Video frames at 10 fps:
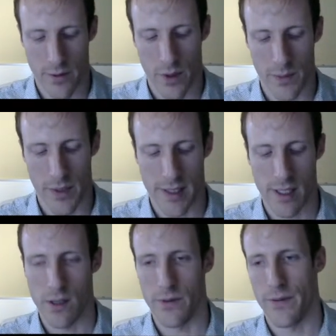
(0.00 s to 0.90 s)
1 plus
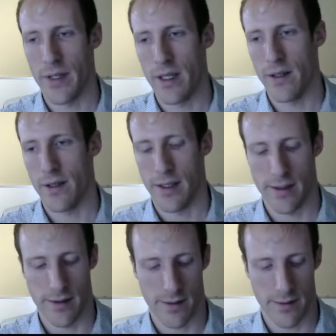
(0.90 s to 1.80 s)
e over v
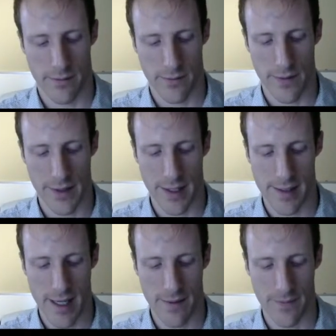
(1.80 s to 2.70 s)
is roughly the
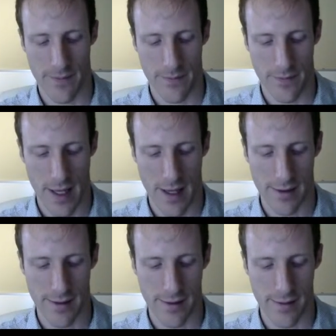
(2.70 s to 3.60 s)
same
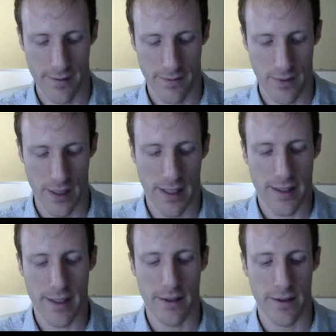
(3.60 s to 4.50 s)
as, it
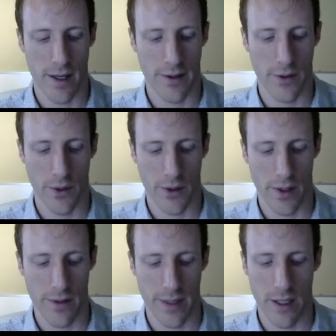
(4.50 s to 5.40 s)
is still on the order
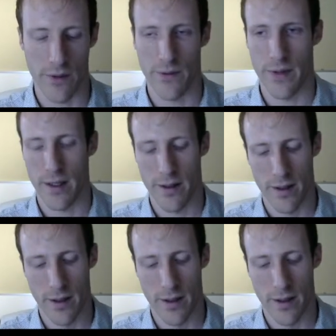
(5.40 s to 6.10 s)
of e over v.